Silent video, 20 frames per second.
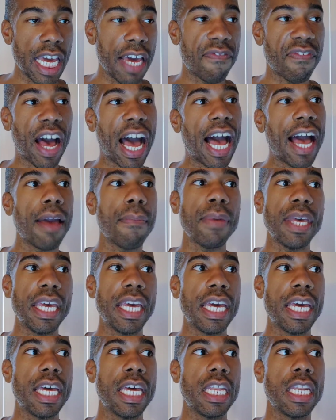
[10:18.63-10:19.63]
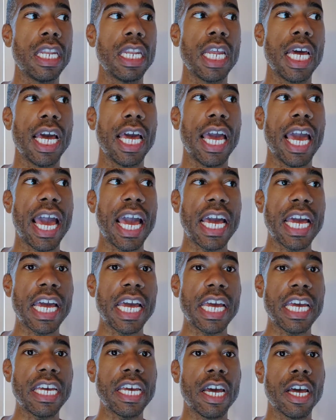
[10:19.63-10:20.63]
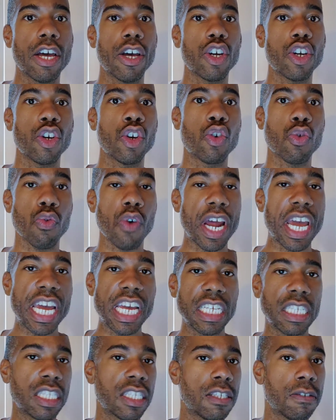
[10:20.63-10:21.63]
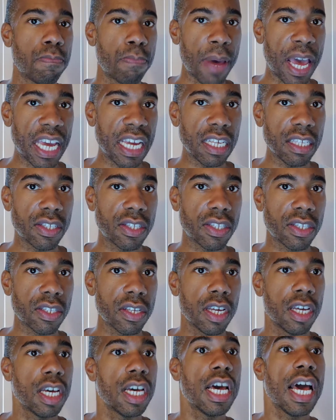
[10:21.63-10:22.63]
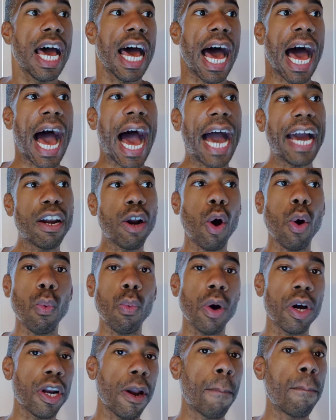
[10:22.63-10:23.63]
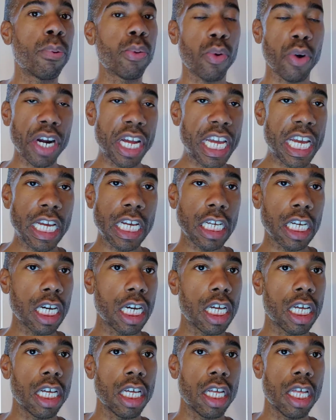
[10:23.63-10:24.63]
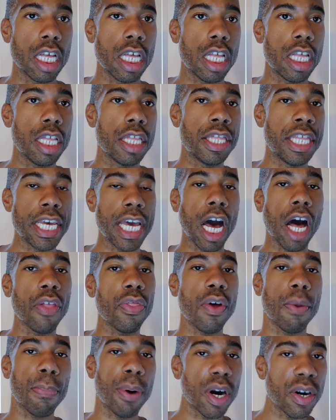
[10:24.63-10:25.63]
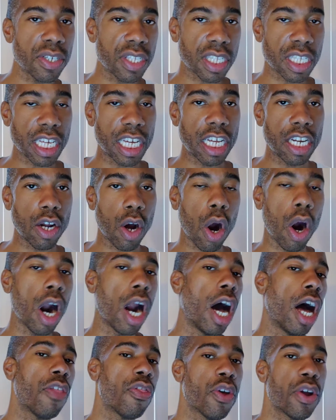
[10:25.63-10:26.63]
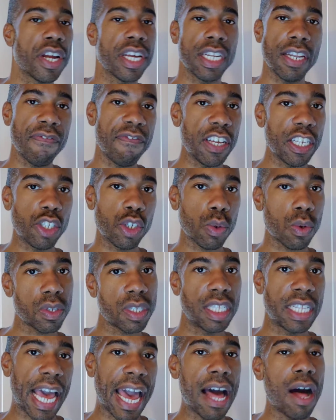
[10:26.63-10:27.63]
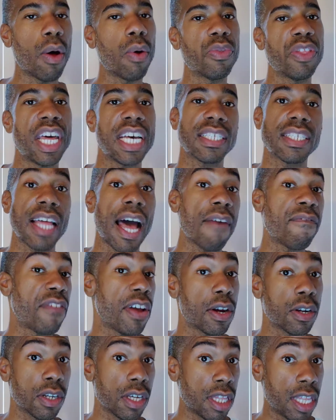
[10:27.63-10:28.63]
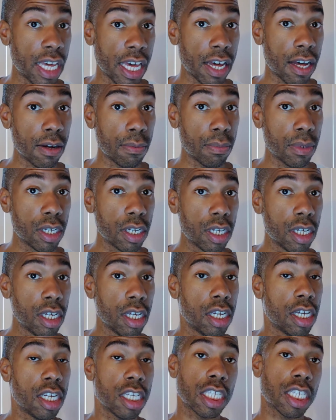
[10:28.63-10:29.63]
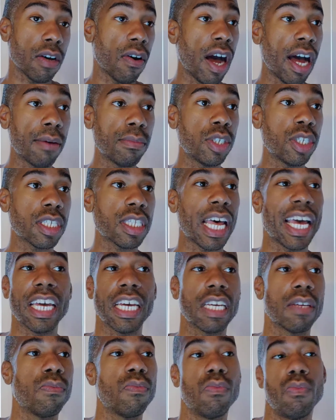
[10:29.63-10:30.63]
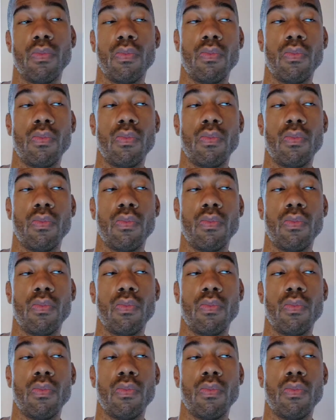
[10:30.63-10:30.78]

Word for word: If I'm in a gray space, I don't want to bring the other person or other individuals down. That's not fair to them. So I'm just like,